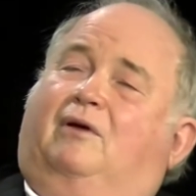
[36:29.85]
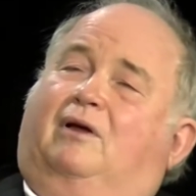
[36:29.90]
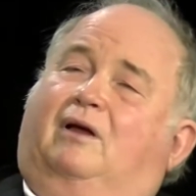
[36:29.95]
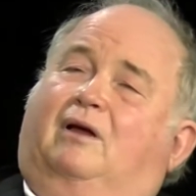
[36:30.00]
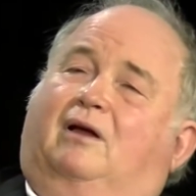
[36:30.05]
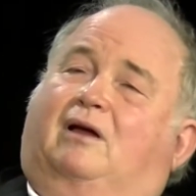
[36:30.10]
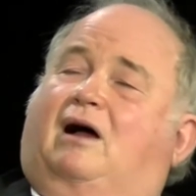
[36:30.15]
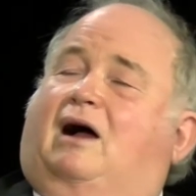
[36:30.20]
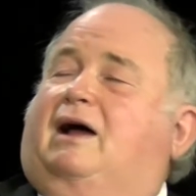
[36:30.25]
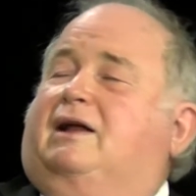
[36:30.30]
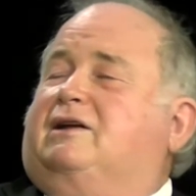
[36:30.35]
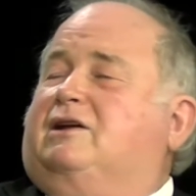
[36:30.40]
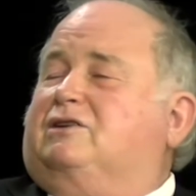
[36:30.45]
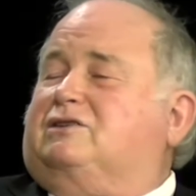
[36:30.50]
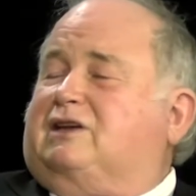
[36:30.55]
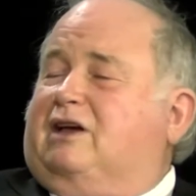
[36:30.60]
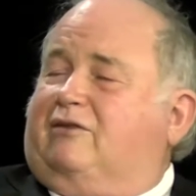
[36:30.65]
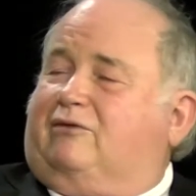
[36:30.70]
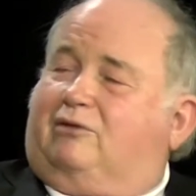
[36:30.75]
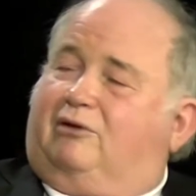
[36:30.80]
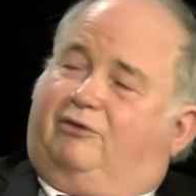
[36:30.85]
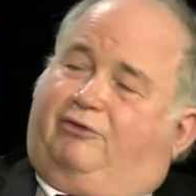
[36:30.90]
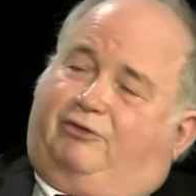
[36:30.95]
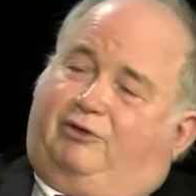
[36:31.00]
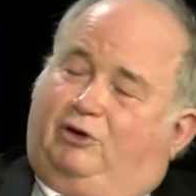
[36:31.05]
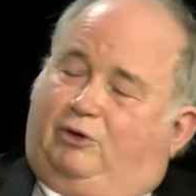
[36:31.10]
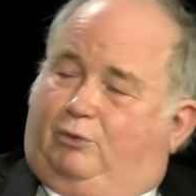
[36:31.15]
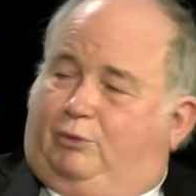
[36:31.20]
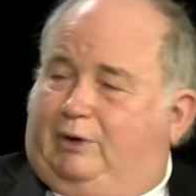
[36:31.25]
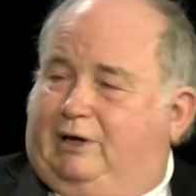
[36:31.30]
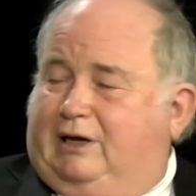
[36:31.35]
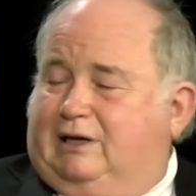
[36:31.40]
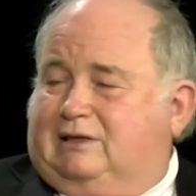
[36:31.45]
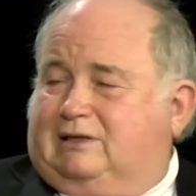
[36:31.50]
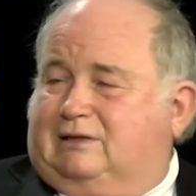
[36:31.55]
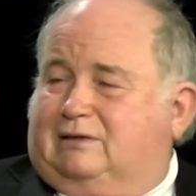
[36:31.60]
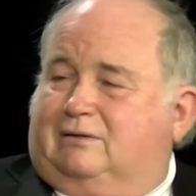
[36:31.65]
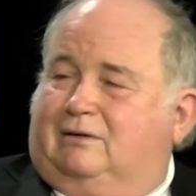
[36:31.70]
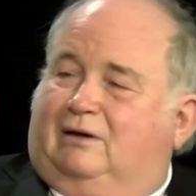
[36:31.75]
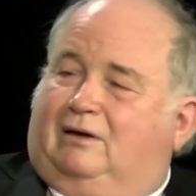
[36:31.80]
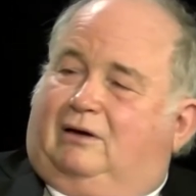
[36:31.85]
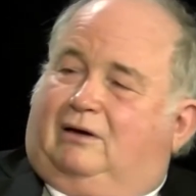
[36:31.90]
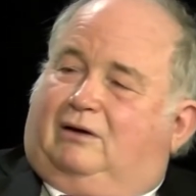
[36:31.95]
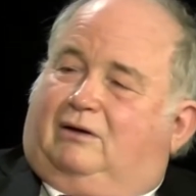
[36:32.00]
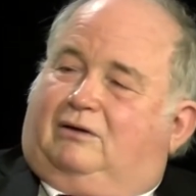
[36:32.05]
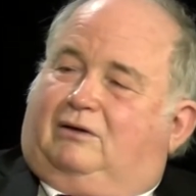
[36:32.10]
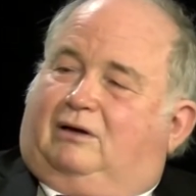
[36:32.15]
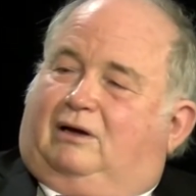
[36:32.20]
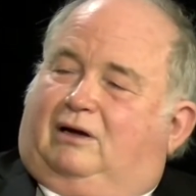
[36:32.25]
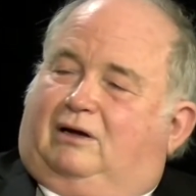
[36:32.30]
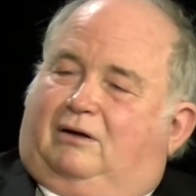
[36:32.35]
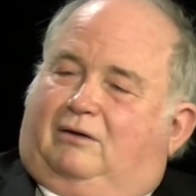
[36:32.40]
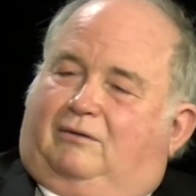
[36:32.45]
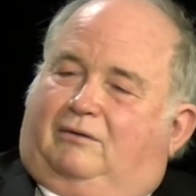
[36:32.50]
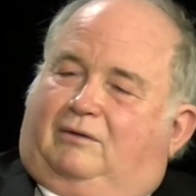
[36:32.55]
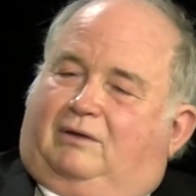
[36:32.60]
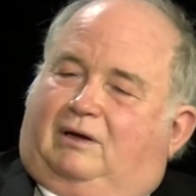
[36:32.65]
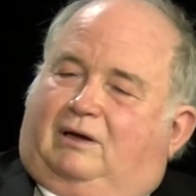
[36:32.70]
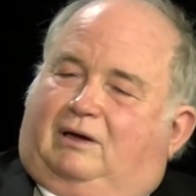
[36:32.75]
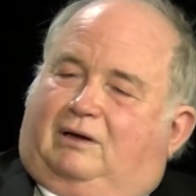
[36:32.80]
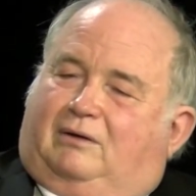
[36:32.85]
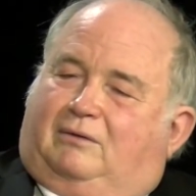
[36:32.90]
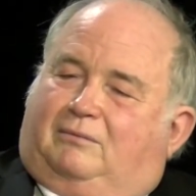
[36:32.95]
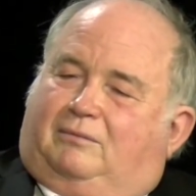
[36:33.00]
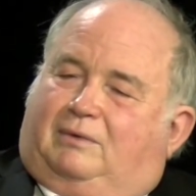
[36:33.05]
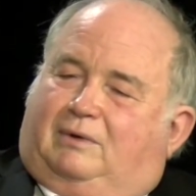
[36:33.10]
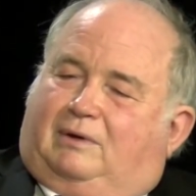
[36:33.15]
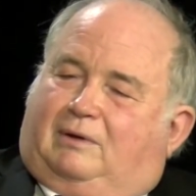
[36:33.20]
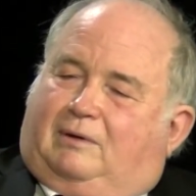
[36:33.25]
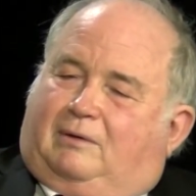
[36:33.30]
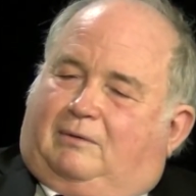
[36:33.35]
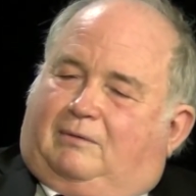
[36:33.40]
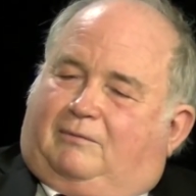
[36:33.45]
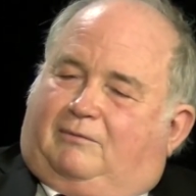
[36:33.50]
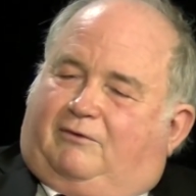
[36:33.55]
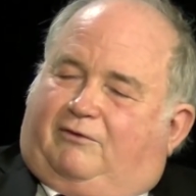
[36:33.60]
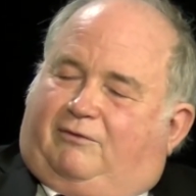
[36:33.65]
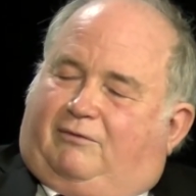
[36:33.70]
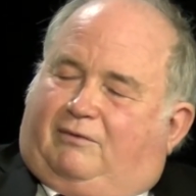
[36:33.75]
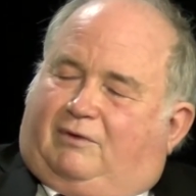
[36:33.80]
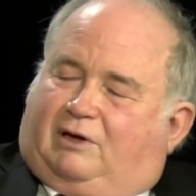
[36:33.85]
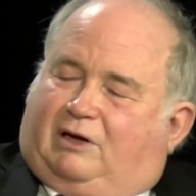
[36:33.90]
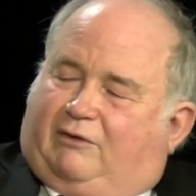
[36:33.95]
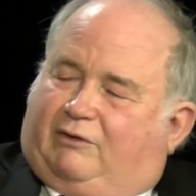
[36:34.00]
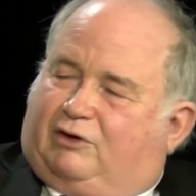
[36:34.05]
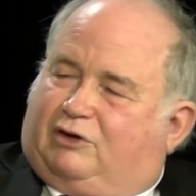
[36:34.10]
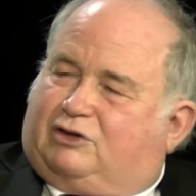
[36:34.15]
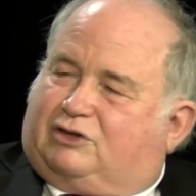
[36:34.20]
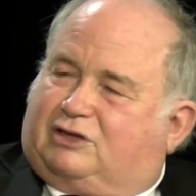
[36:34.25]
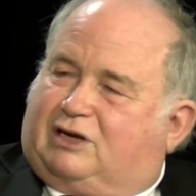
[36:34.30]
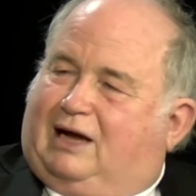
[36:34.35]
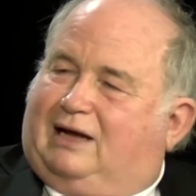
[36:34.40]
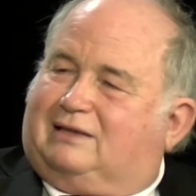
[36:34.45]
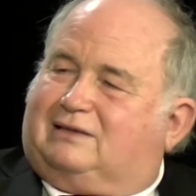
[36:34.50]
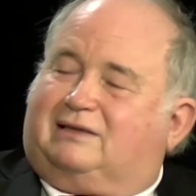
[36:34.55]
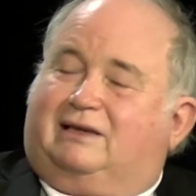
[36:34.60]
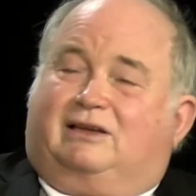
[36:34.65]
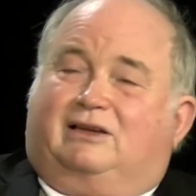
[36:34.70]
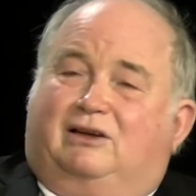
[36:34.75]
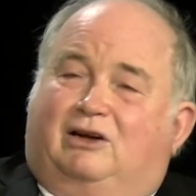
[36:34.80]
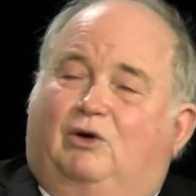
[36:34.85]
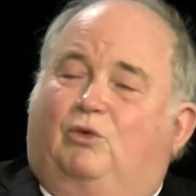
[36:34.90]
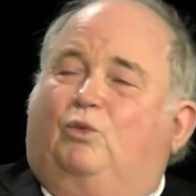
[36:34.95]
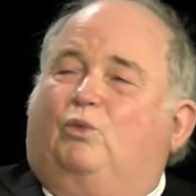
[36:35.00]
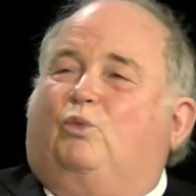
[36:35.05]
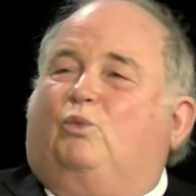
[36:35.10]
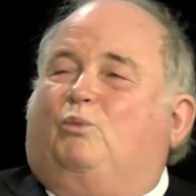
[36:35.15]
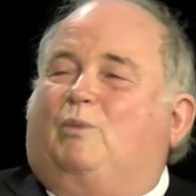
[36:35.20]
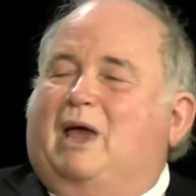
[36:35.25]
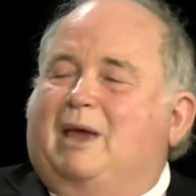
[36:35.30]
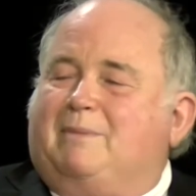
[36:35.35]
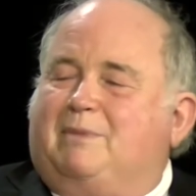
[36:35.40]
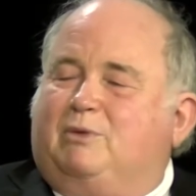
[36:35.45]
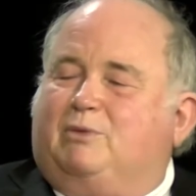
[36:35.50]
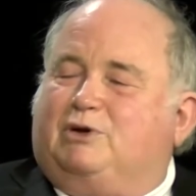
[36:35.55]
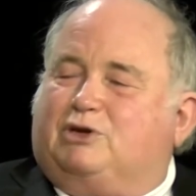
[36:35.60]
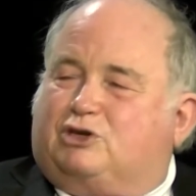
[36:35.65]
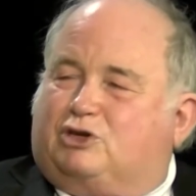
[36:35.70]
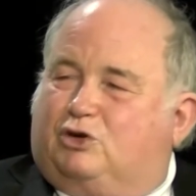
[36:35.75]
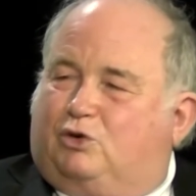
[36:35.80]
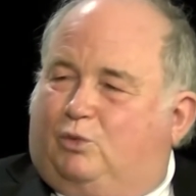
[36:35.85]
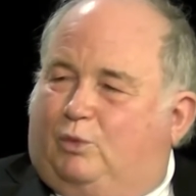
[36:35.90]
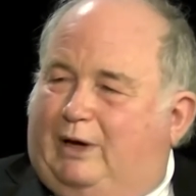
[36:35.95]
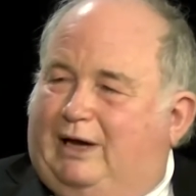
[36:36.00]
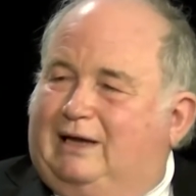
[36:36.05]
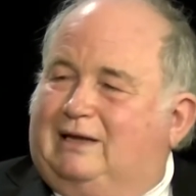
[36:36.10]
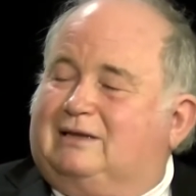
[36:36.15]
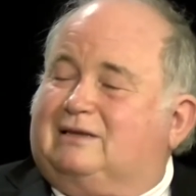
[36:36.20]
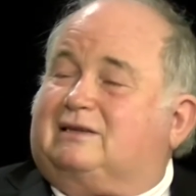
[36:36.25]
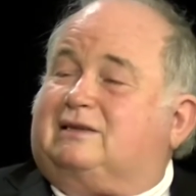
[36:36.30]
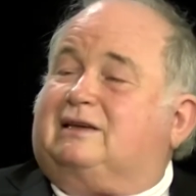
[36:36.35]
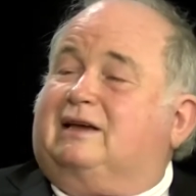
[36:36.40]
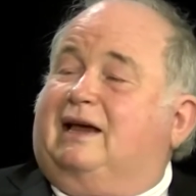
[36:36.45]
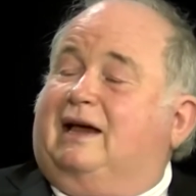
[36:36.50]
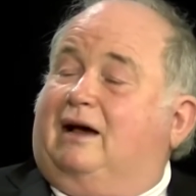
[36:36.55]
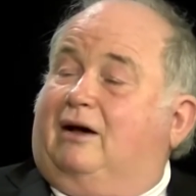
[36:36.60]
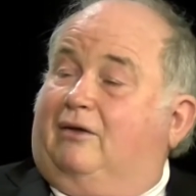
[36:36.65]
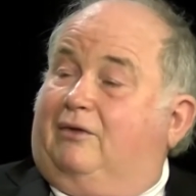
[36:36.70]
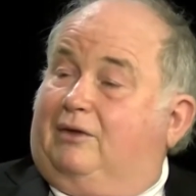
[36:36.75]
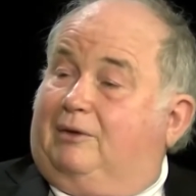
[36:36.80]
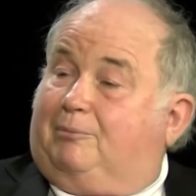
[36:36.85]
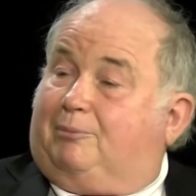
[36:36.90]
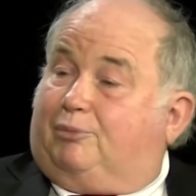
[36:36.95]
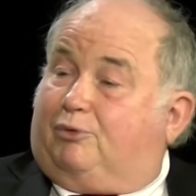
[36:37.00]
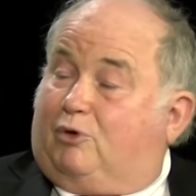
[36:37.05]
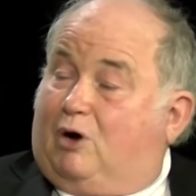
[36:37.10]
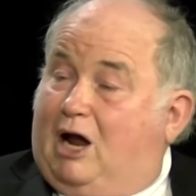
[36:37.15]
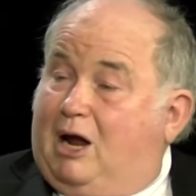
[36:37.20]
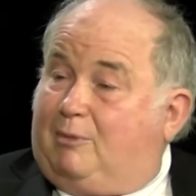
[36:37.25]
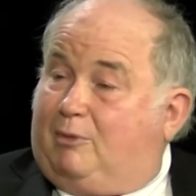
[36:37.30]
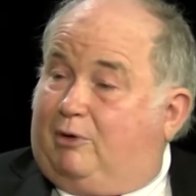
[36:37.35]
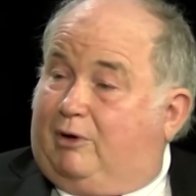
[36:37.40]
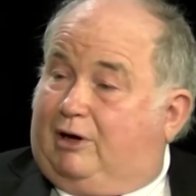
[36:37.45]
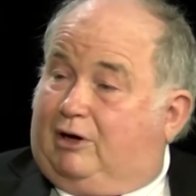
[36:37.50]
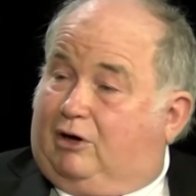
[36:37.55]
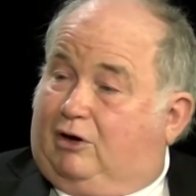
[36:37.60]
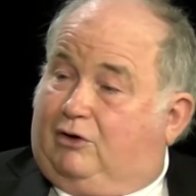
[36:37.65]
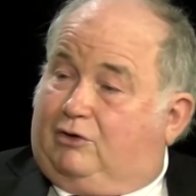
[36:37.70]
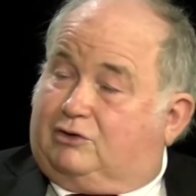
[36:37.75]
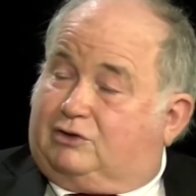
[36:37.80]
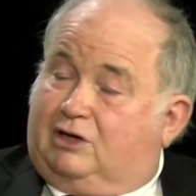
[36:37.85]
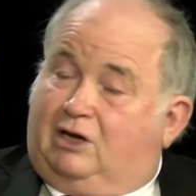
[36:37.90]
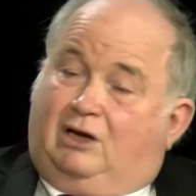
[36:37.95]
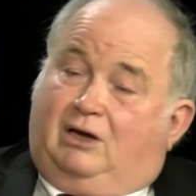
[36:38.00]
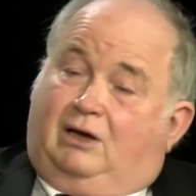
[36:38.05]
Condos, after a few weeks, Governor Scott said, maybe we should wait and see how the primary goes.